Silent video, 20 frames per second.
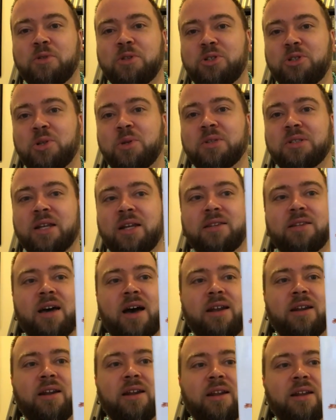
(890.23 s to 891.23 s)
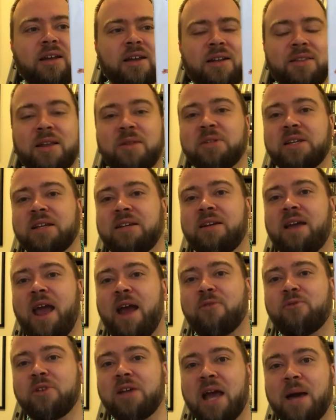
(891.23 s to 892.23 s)
with jokes like that in it. That was, like, an
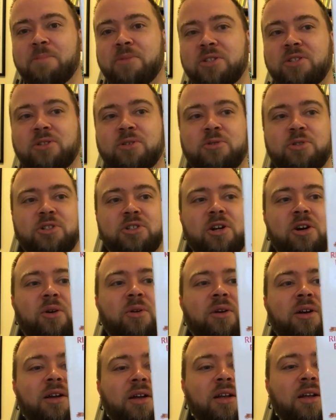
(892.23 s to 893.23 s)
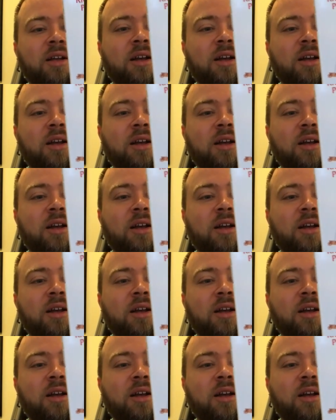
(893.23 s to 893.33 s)
every-episode joke.